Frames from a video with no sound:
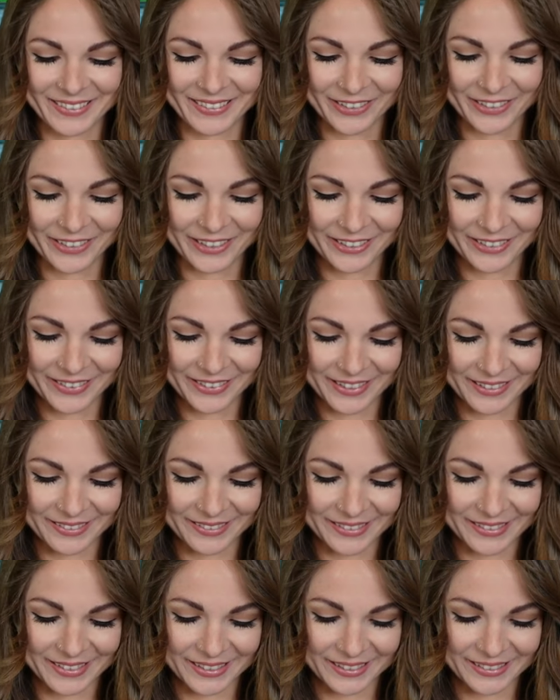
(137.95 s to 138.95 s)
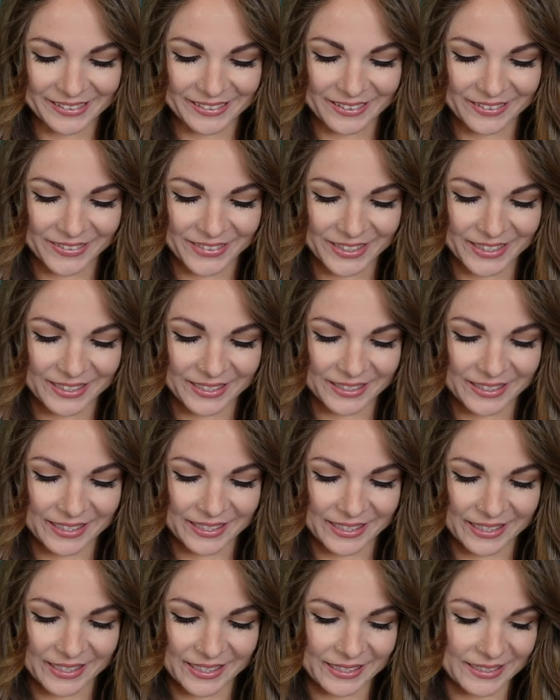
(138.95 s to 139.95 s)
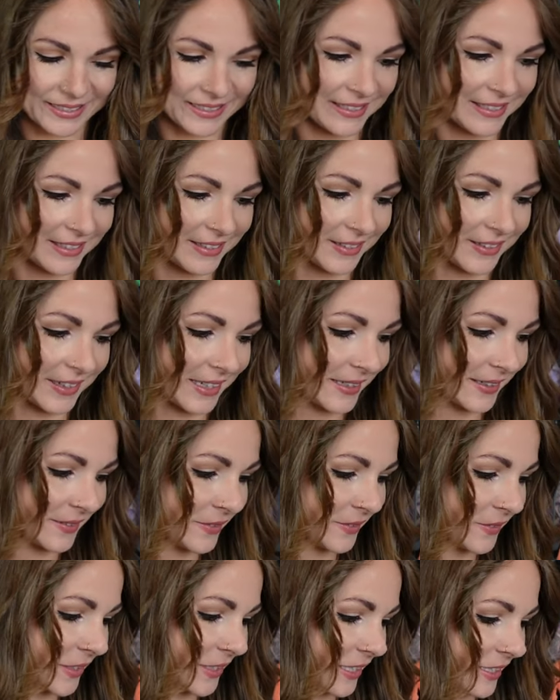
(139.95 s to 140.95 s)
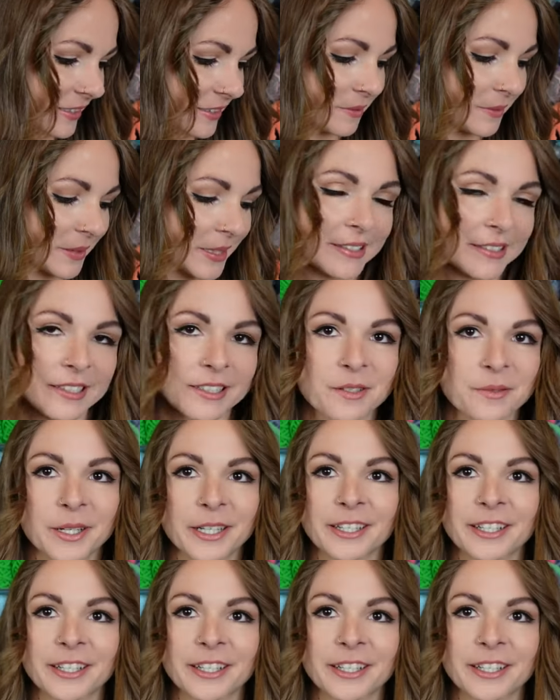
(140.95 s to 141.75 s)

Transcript: Four, five, six, seven, eight. Okay, where is my stitch?